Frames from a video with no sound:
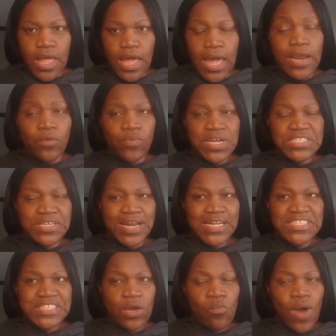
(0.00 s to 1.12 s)
And the reason I
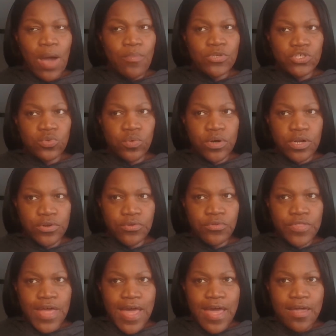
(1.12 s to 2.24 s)
say why would you want to do
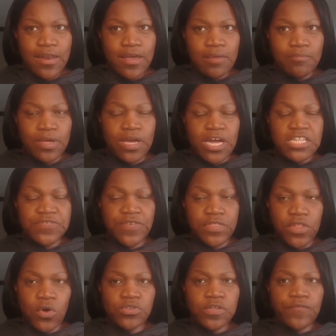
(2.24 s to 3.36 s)
that, because for
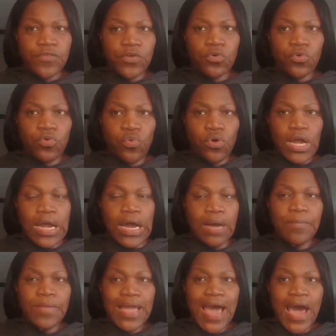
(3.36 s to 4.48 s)
those of you who are
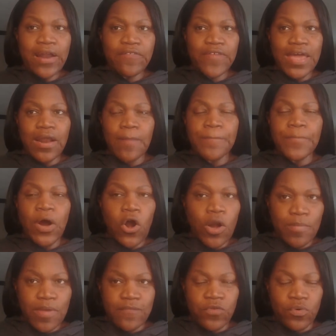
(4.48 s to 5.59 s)
coming out of an
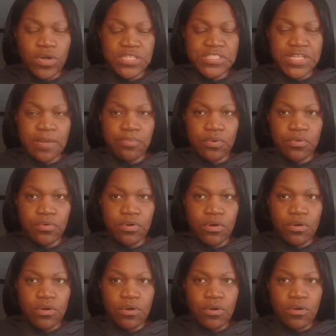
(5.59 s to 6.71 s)
apartment, for example,
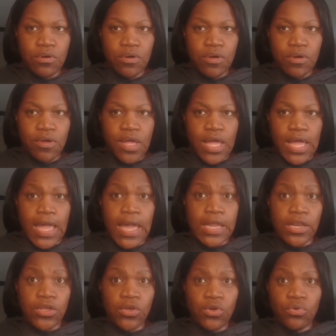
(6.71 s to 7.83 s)

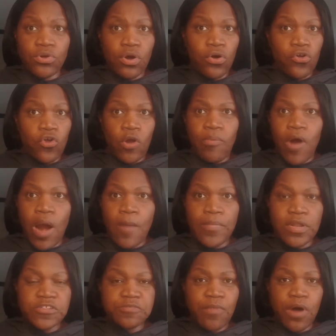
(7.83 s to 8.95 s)
and you know your apartment
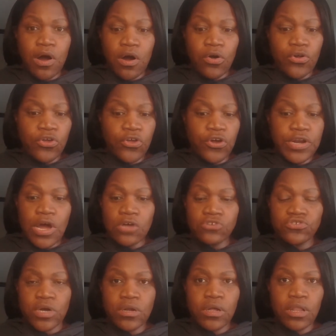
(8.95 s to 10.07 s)
is small, you're now
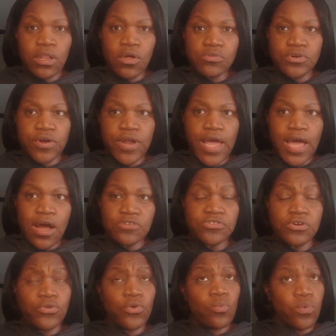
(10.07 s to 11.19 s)
trying to close on a house,
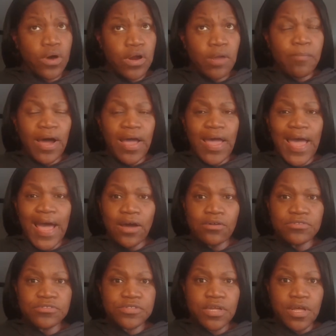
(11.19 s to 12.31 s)
or you want to buy a
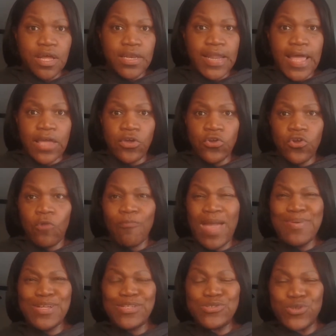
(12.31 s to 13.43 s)
house that,
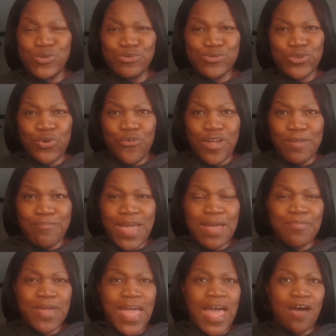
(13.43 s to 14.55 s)
maybe 2-story,
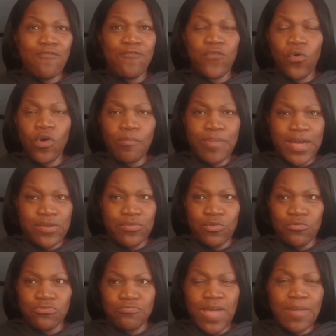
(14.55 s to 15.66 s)
maybe have 4
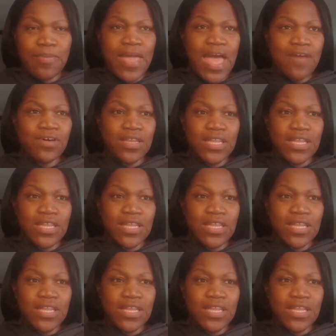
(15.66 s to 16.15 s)
bedrooms, maybe have a